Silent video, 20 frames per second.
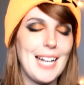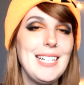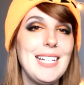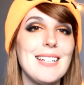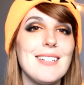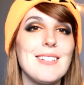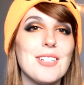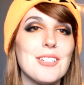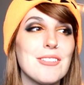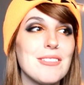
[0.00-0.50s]
And
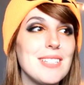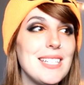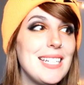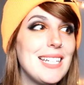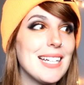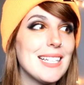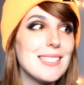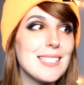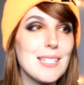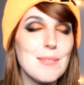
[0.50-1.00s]
he literally
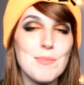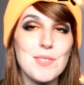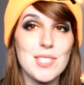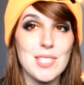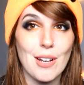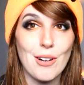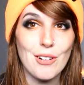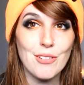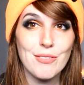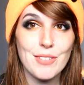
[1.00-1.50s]
gets
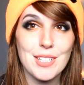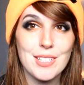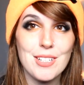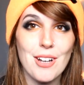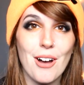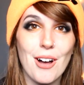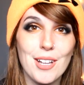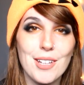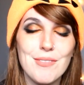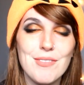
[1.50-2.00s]
himself
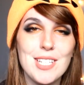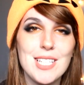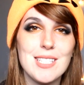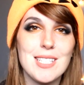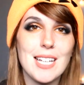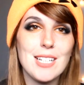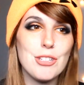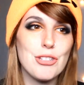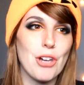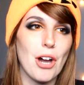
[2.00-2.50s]
into all of
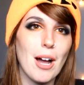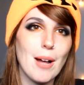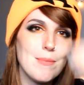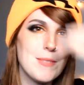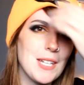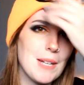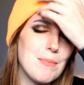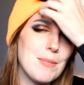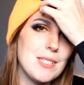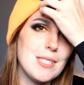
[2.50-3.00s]
these like
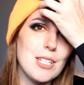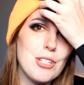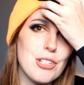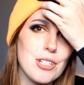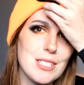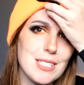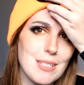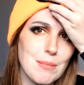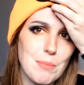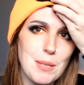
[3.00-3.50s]
jobs and
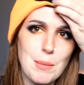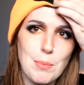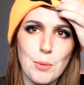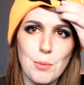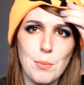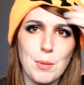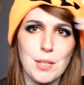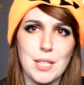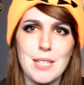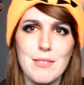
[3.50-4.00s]
positions and
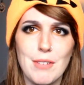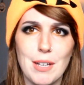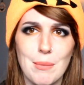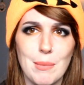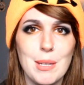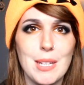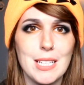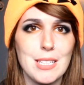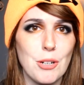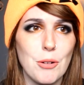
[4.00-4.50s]
people believe
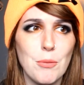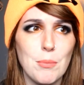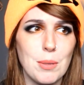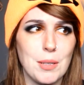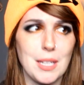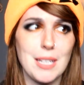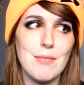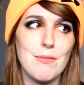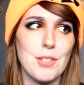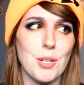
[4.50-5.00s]
him and they don't
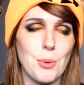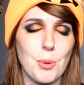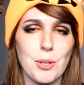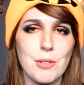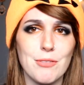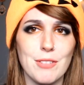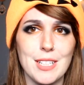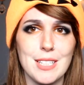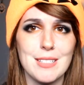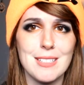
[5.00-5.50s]
believe the
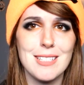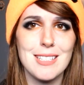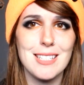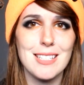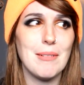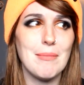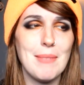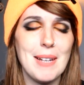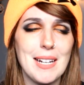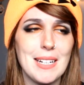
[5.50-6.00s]

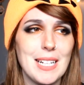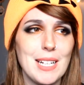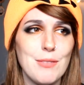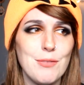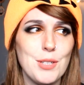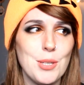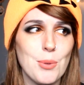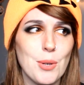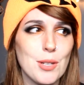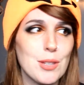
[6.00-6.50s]
orphans. Man,
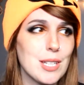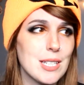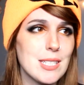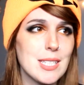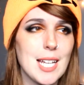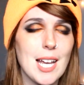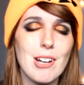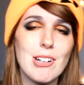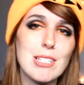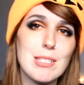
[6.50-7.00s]
if you are
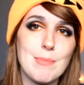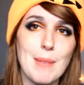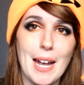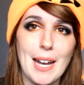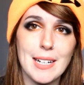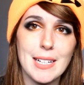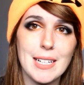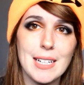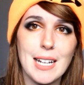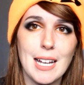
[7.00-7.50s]
this
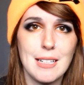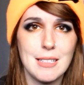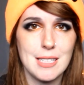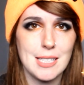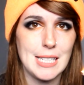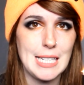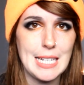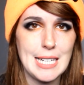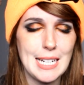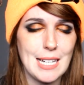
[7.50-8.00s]
charismatic and
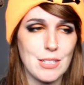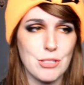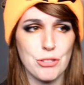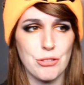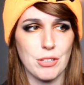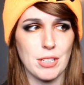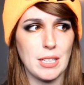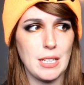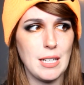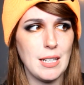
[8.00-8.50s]
sneaky and
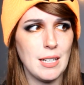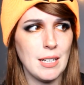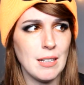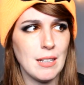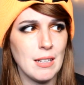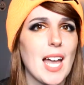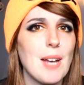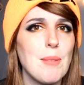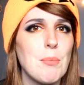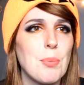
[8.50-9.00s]
tricky,
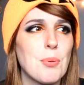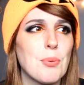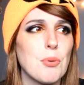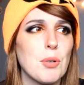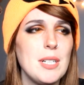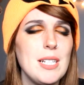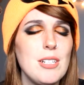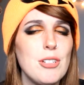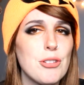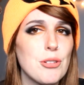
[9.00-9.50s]
I'm
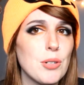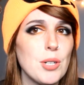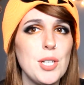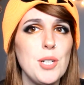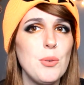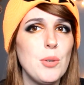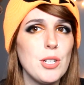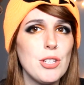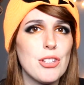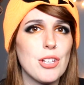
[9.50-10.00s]
pretty sure
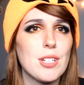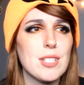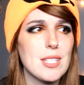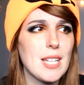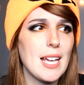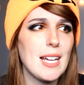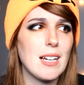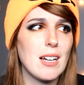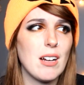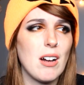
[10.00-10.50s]
you could
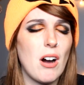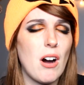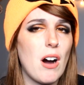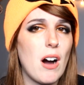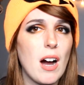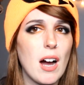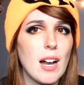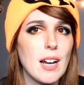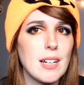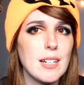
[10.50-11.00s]
just like
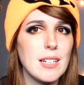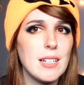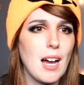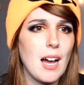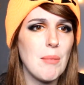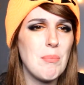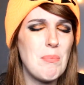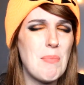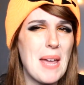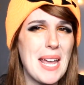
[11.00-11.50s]
con
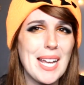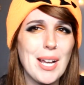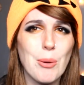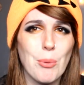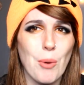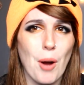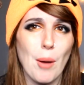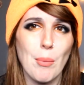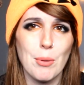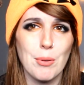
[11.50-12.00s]
a
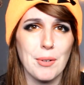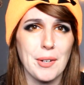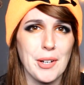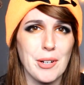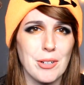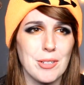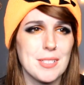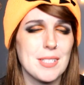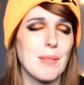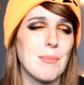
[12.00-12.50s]
bank
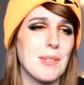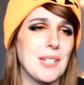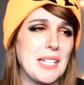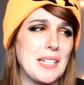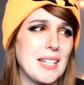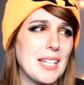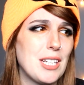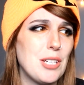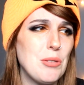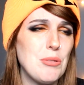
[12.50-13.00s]
robbery or
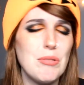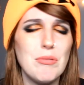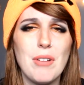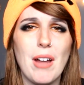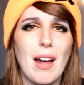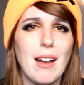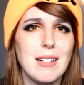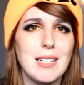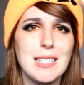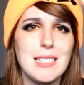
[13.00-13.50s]
something. Like you do
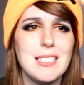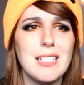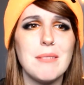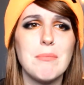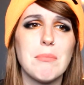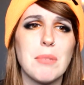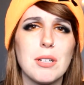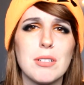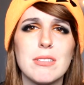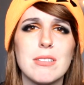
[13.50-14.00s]
not need
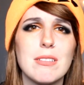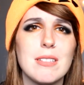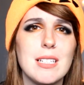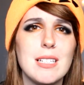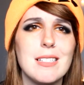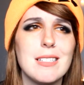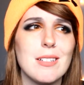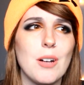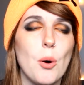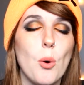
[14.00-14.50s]
to murder
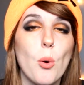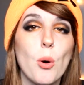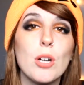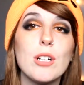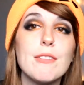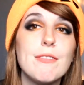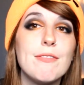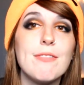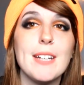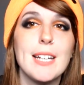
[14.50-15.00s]
these
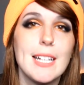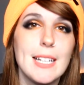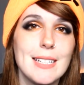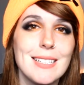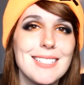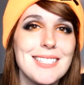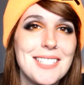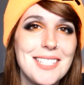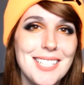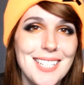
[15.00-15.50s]

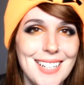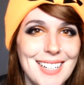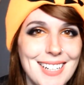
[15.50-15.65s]
orphans.